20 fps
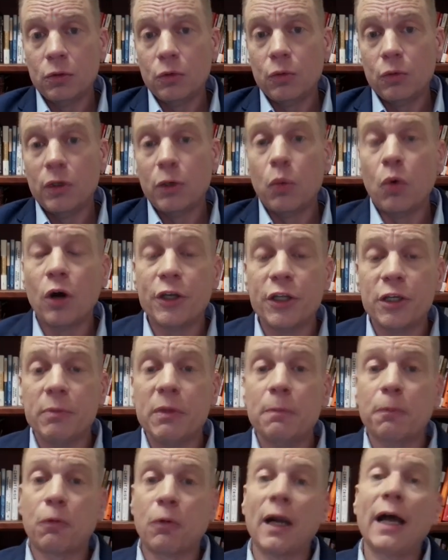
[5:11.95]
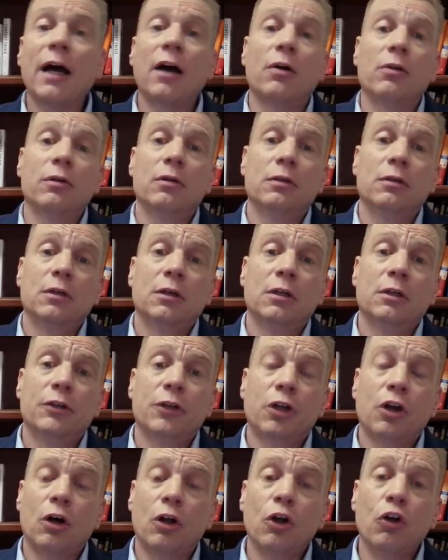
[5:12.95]
We want you to be proud
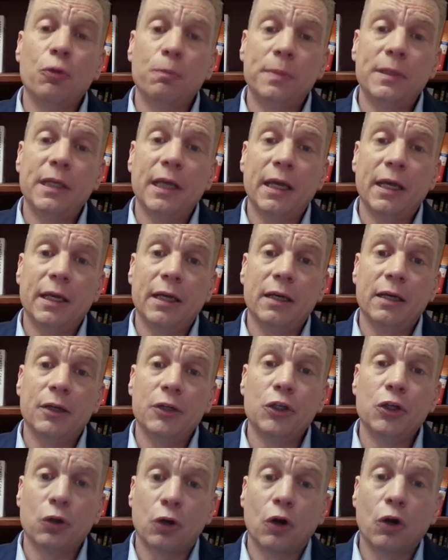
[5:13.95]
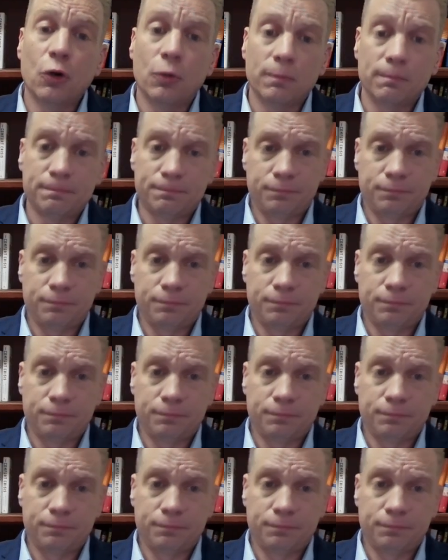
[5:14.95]
to call OPA your home.